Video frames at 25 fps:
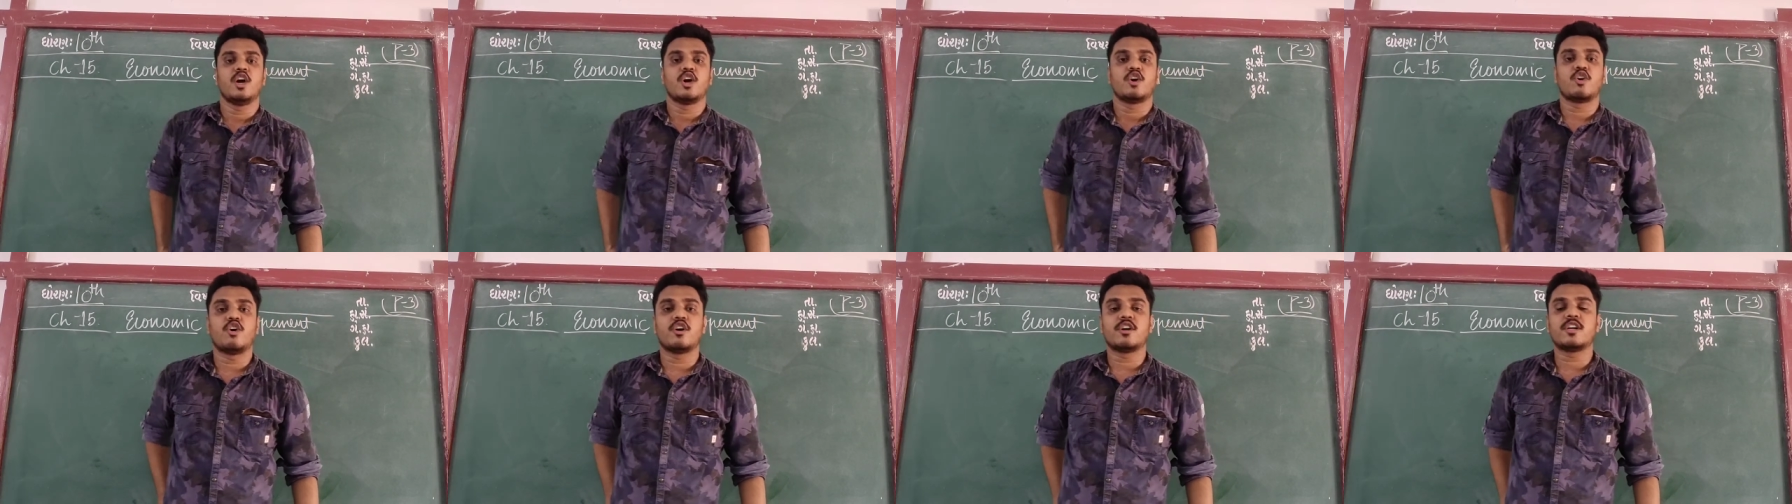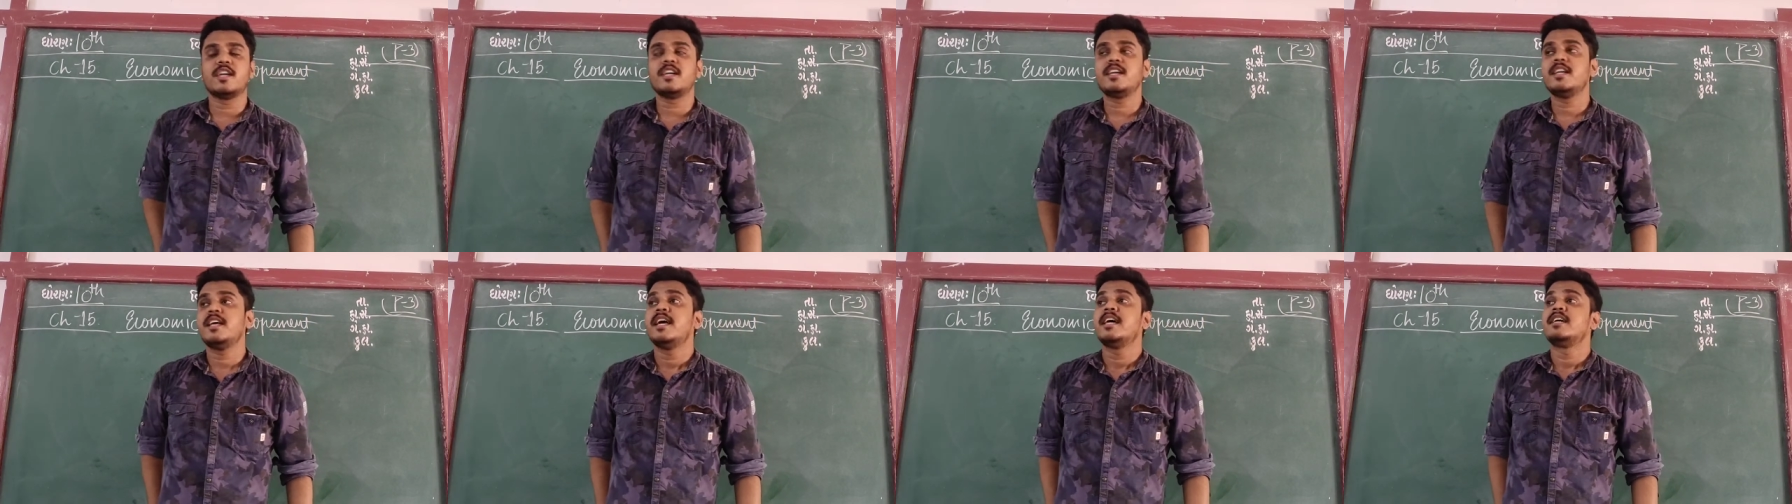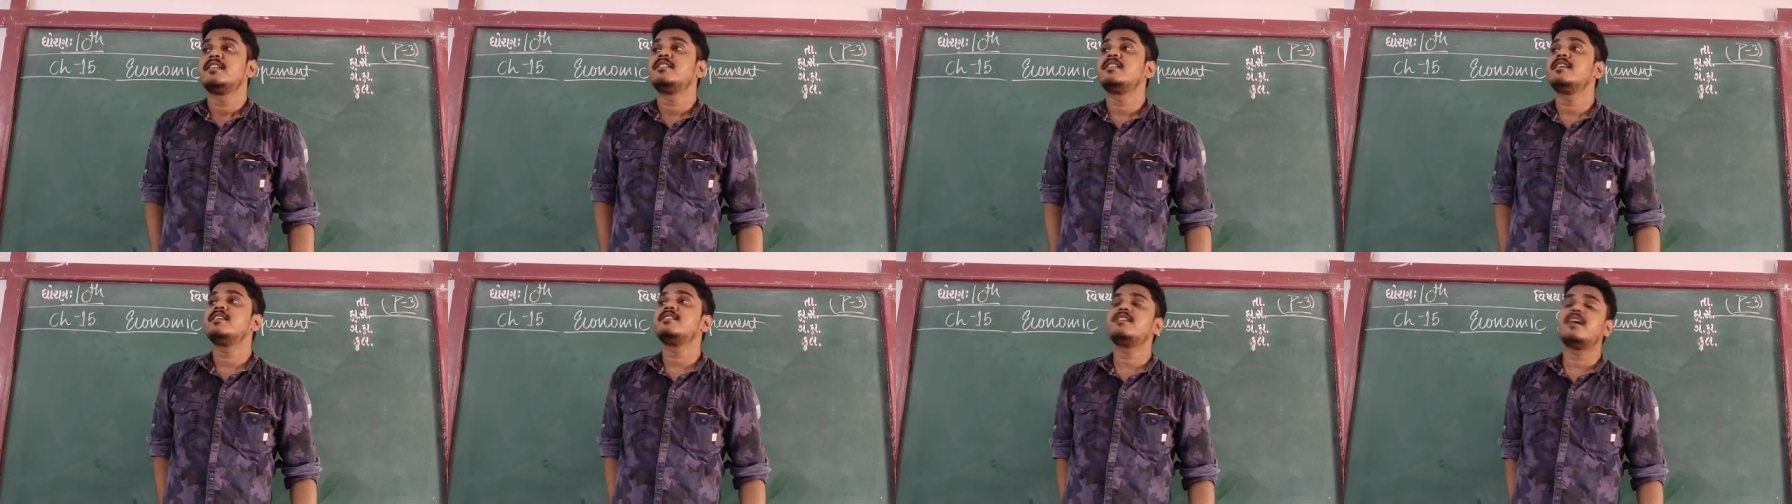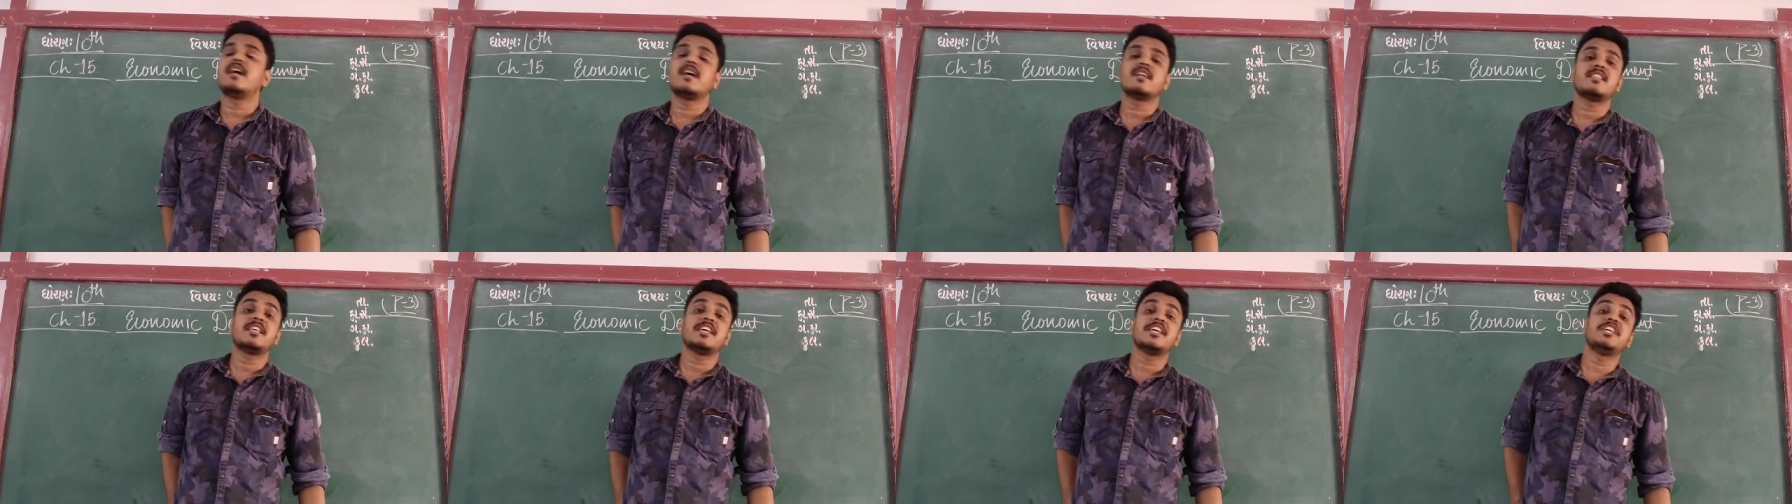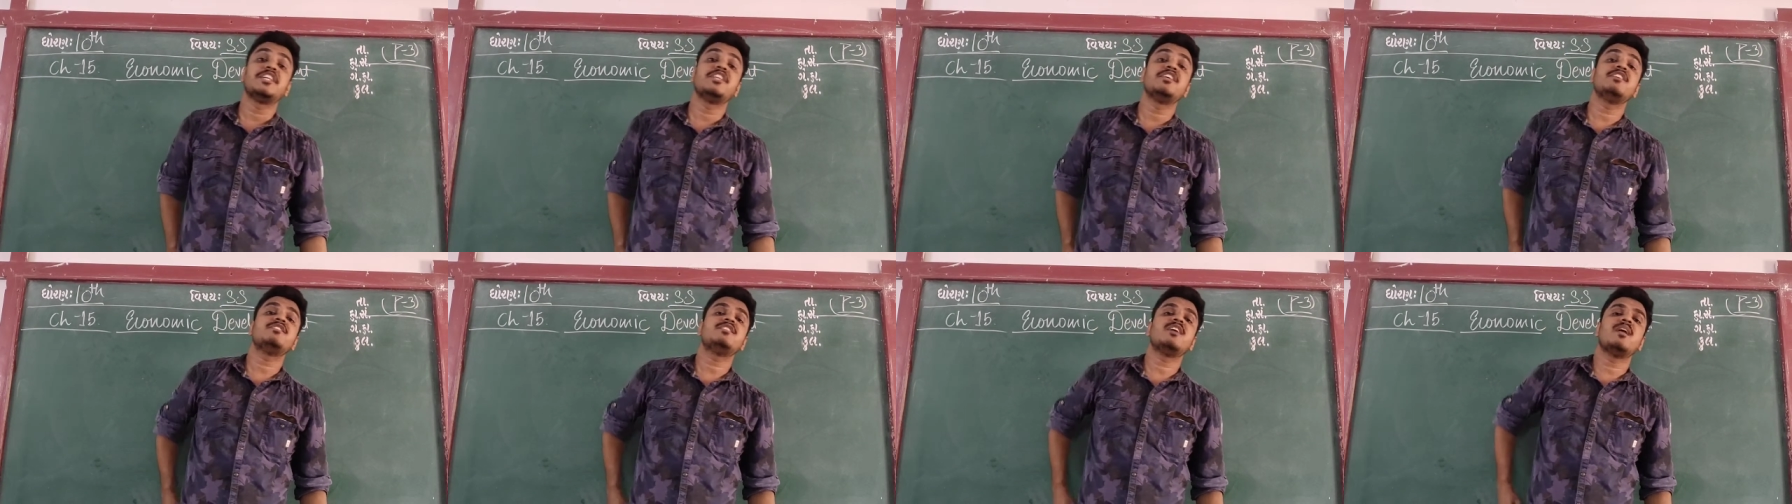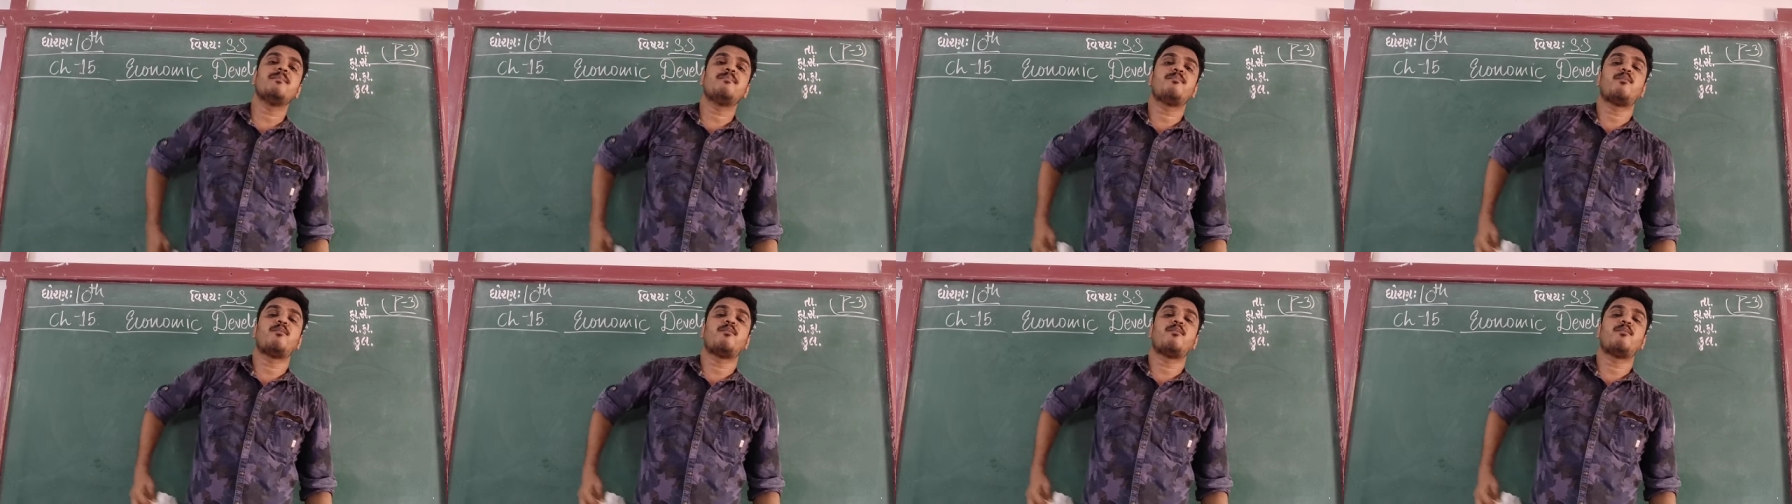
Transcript: Got it? These are the initial